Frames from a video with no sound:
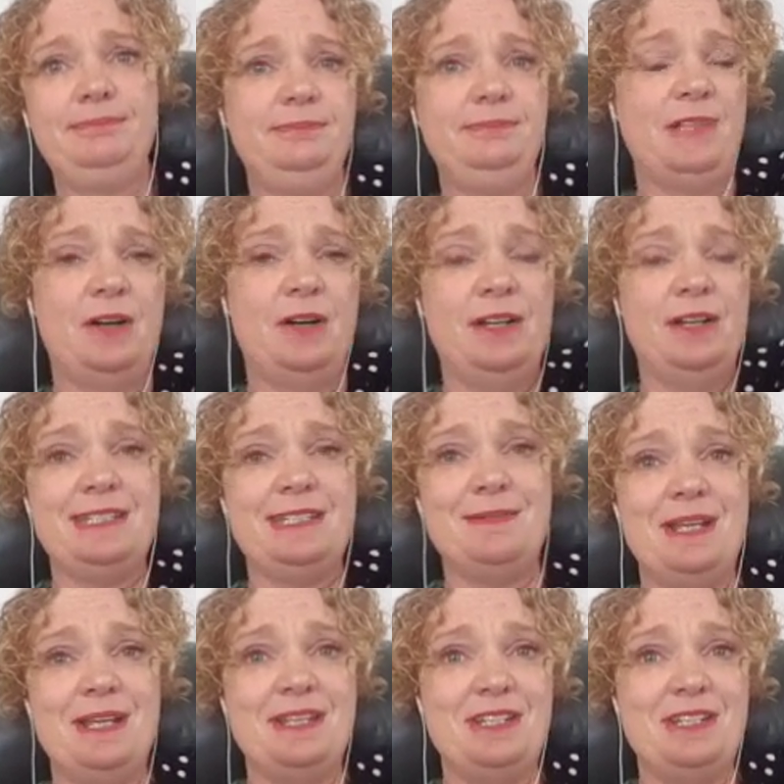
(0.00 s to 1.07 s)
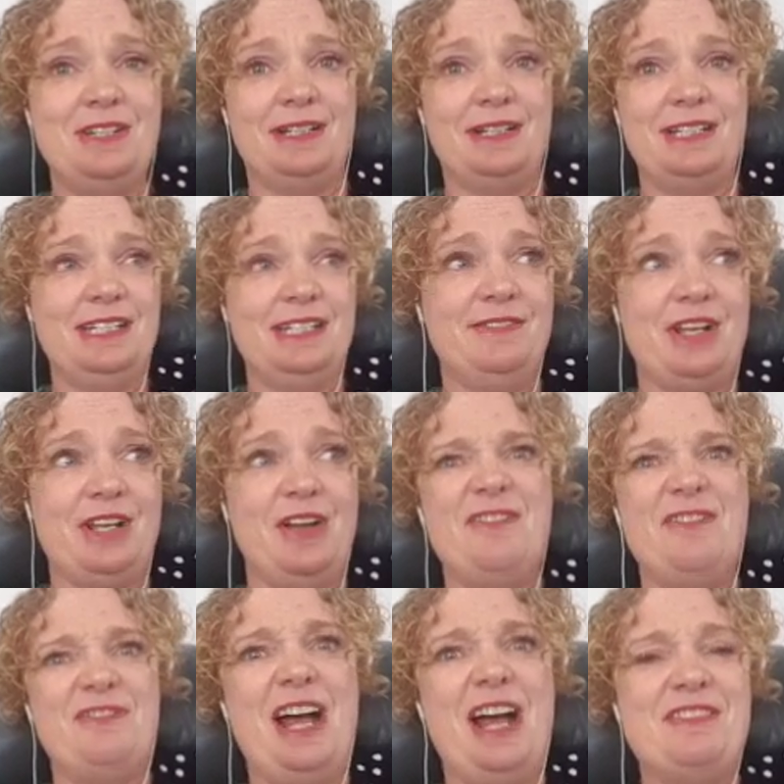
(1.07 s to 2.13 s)
I'll go get someone else to do it. Just give it a go.
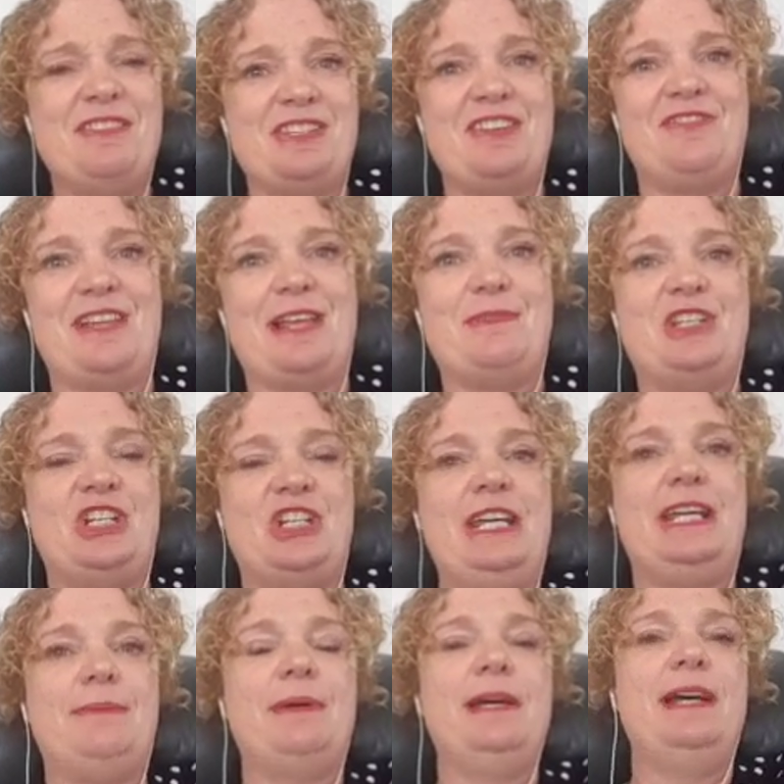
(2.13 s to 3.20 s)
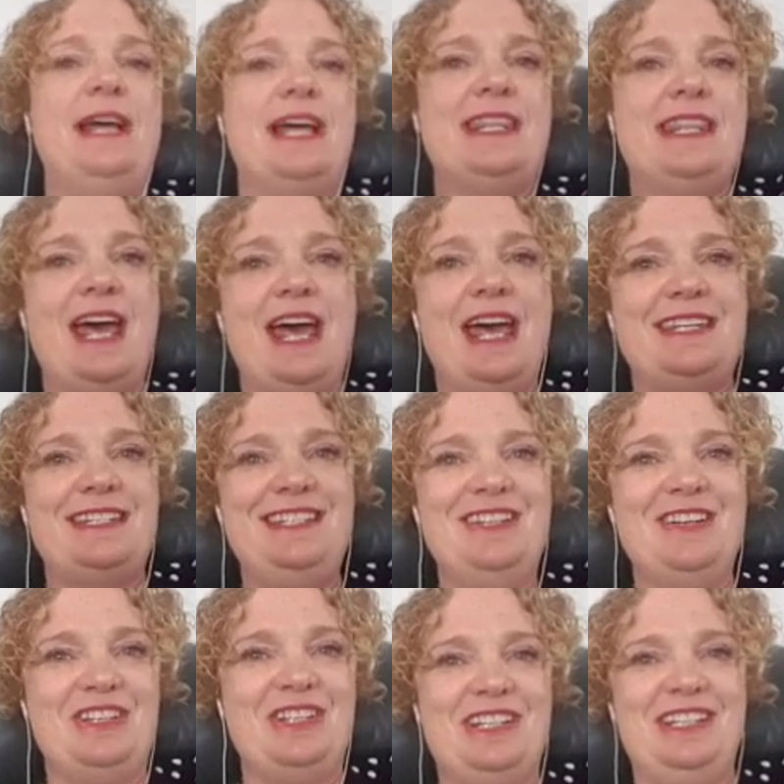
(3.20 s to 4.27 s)
And 5 is so flaming cheap that, you
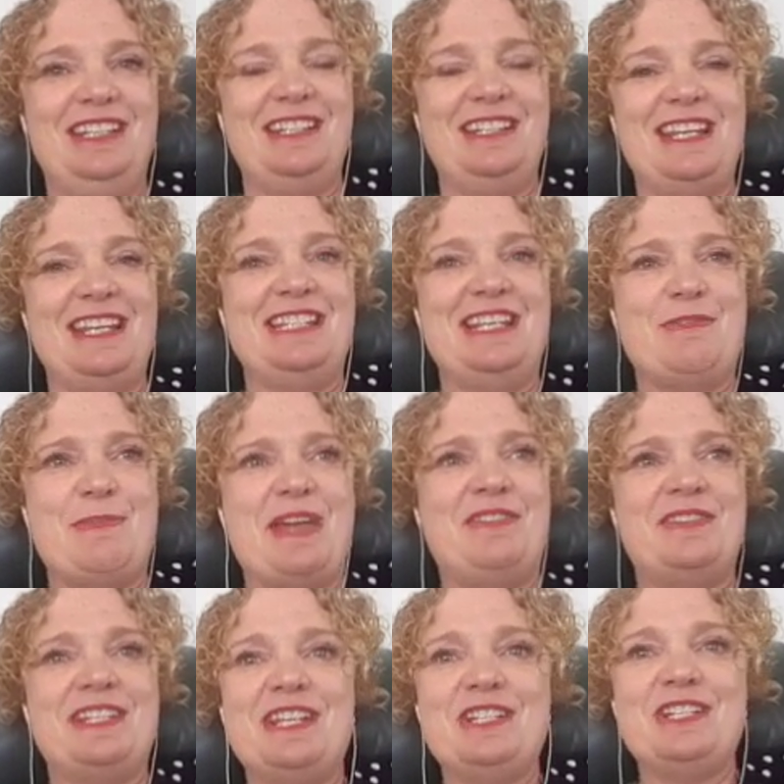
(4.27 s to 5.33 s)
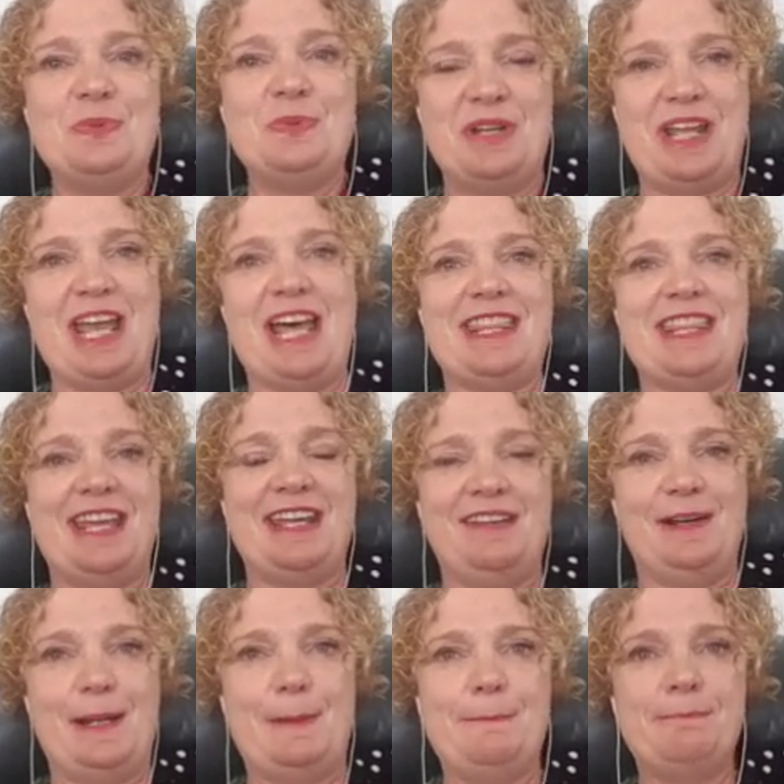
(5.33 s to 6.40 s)
know, it doesn't even matter if it doesn't work out that great.